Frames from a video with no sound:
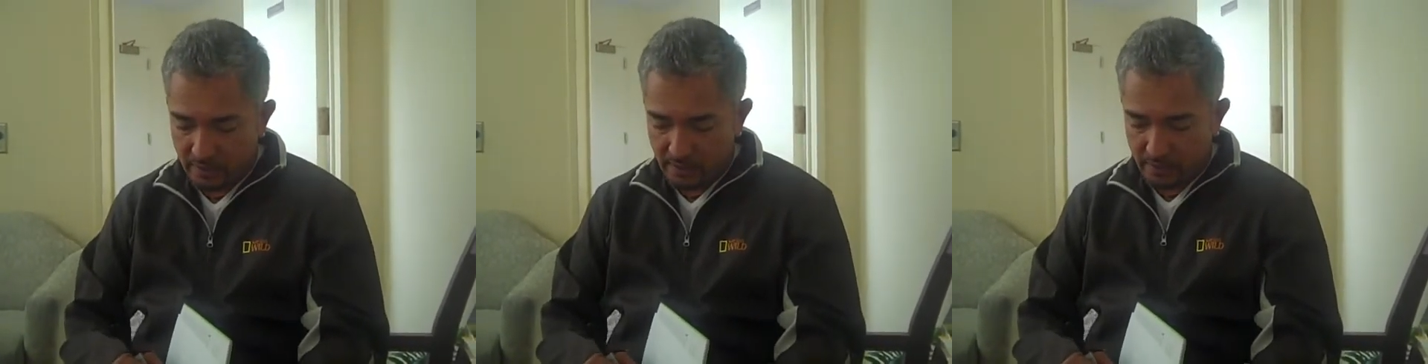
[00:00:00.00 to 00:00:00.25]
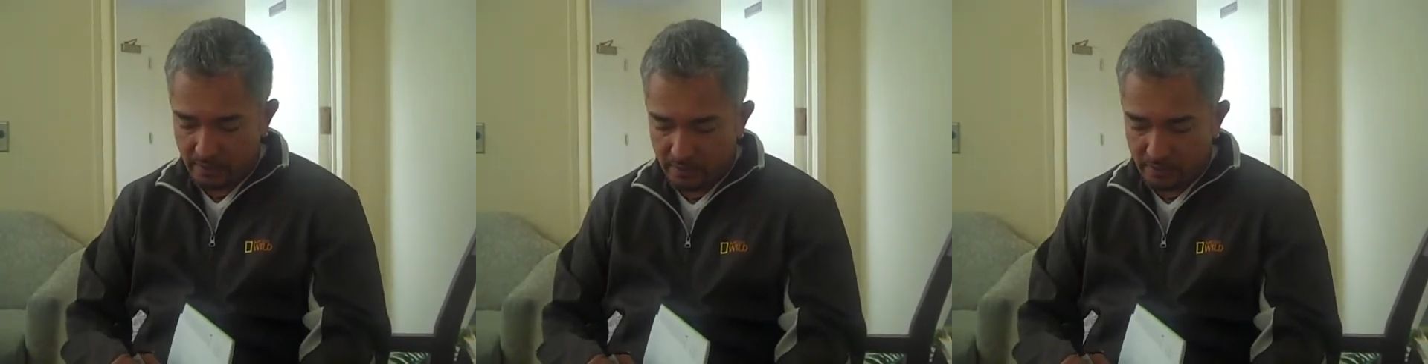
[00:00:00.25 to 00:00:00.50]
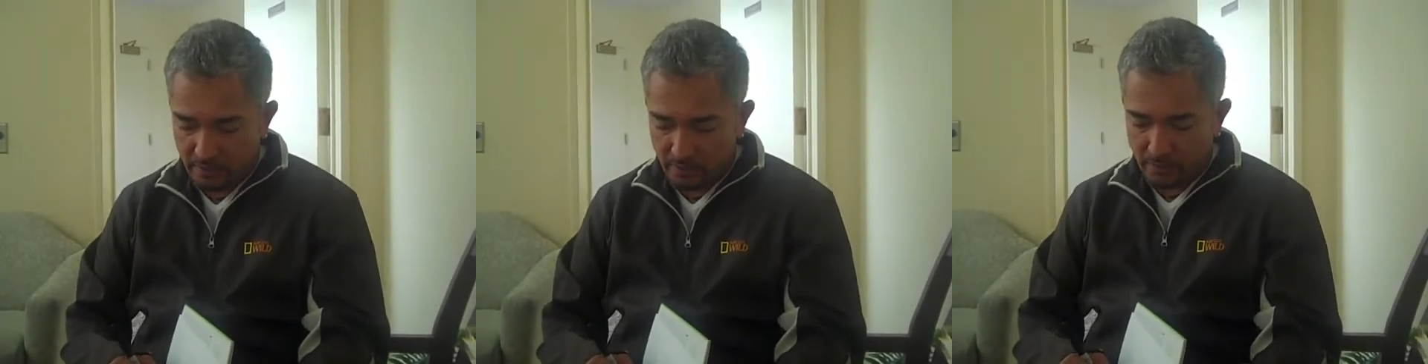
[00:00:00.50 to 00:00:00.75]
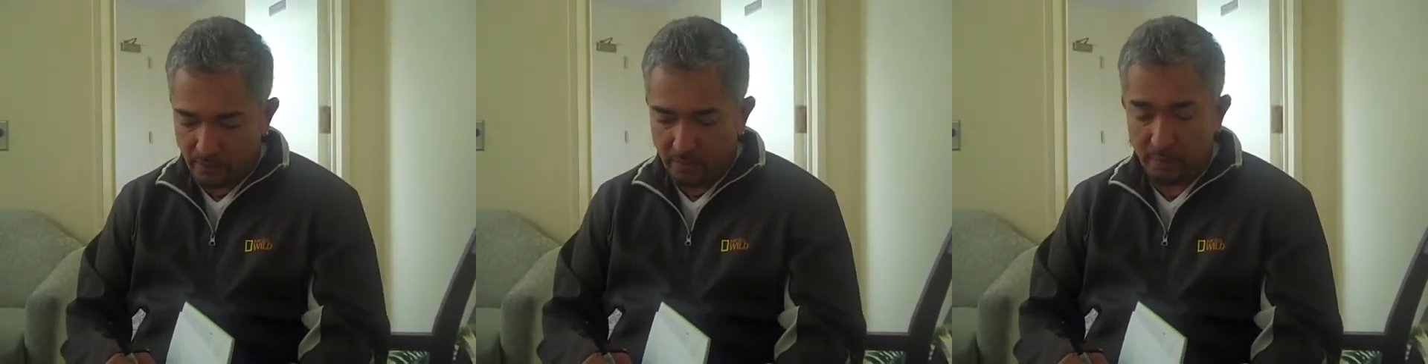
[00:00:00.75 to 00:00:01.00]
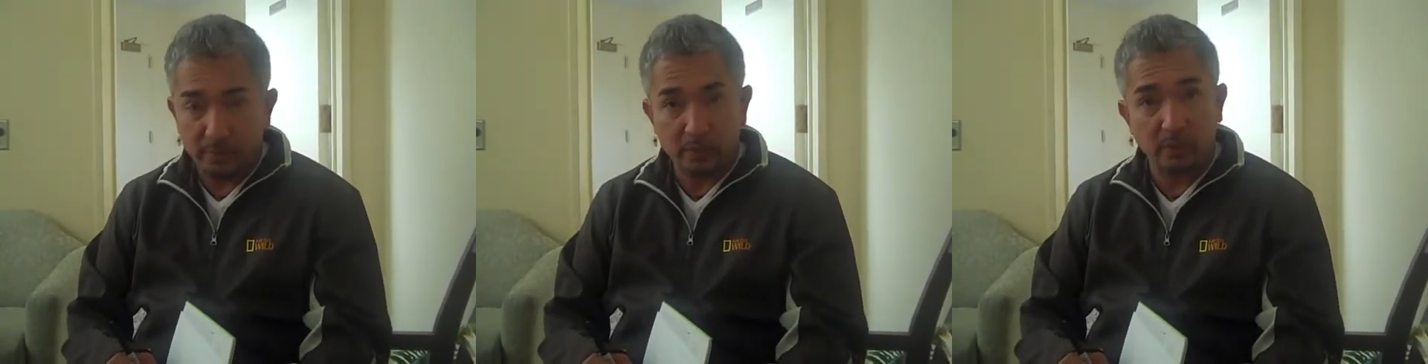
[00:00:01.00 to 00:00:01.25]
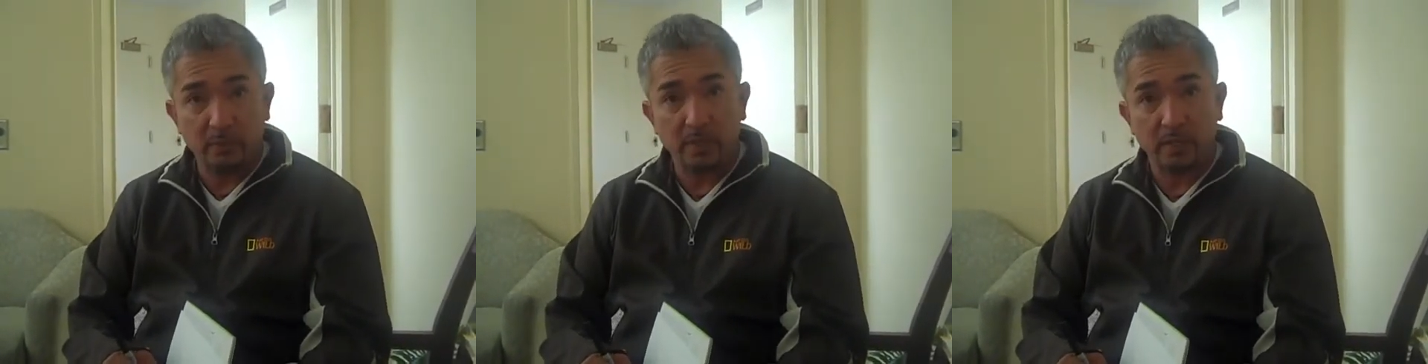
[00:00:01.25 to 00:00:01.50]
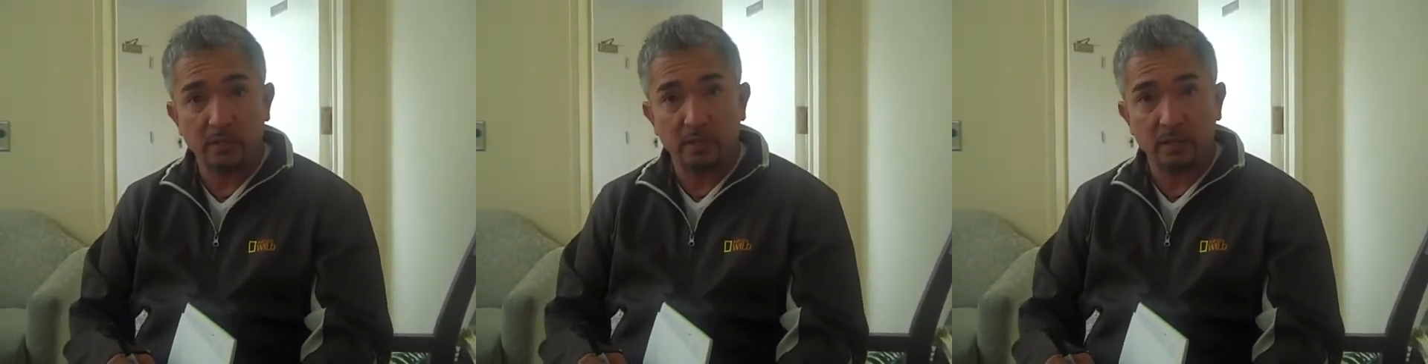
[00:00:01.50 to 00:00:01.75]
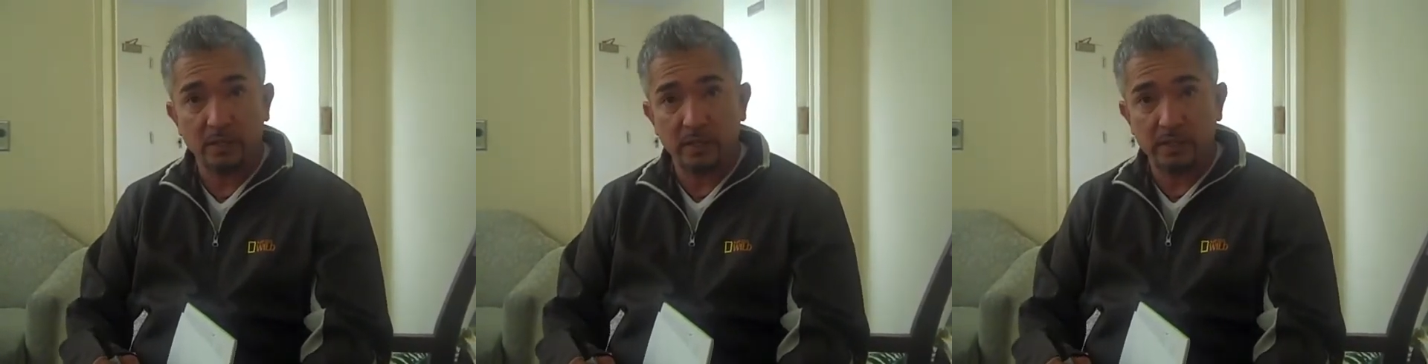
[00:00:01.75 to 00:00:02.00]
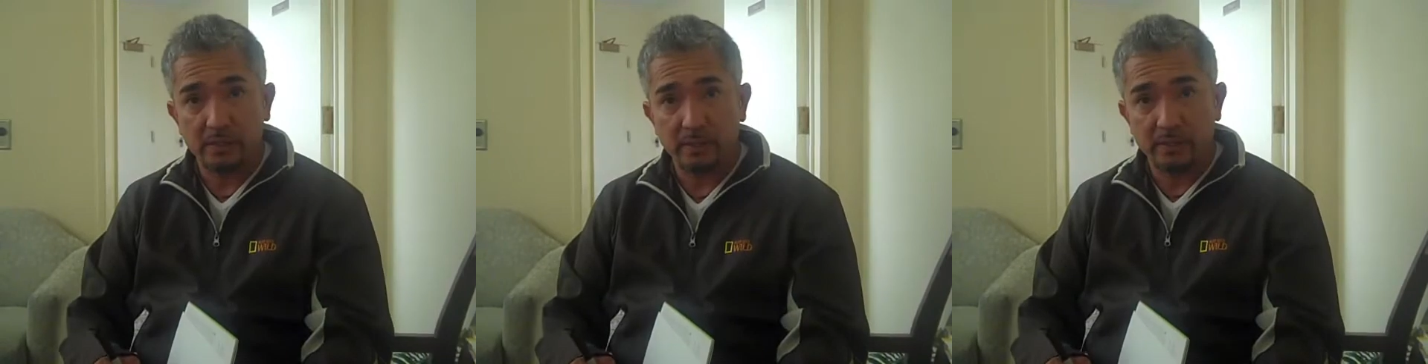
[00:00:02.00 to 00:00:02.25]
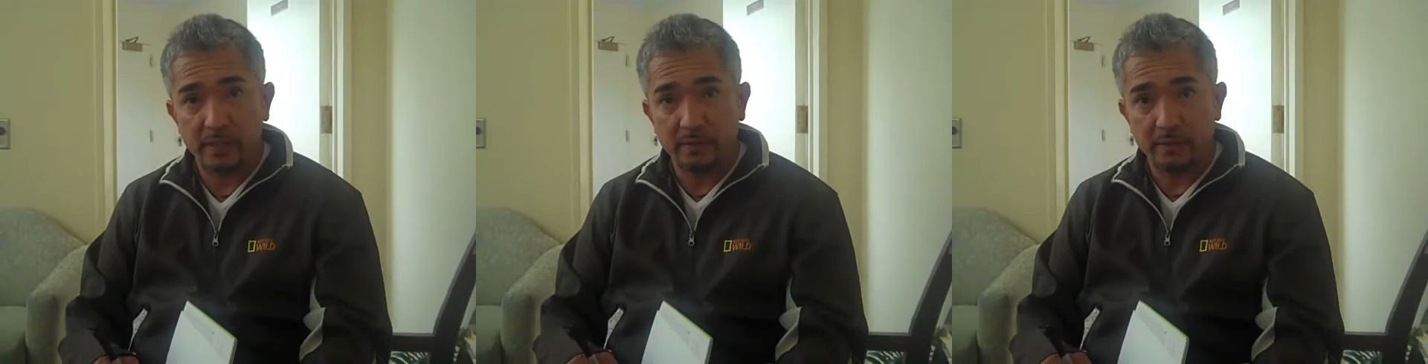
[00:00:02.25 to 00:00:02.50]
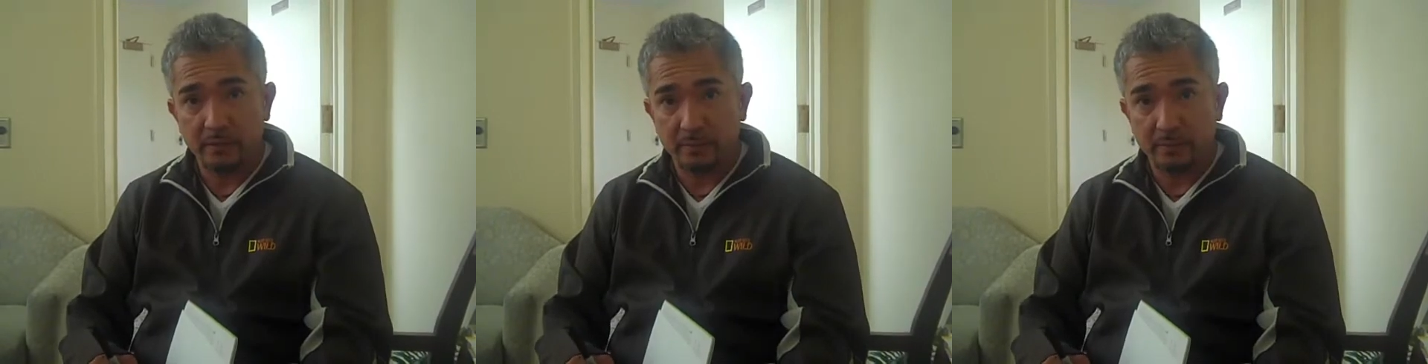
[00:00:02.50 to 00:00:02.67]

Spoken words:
And so some people don't walk a dog on a leash, you're saying?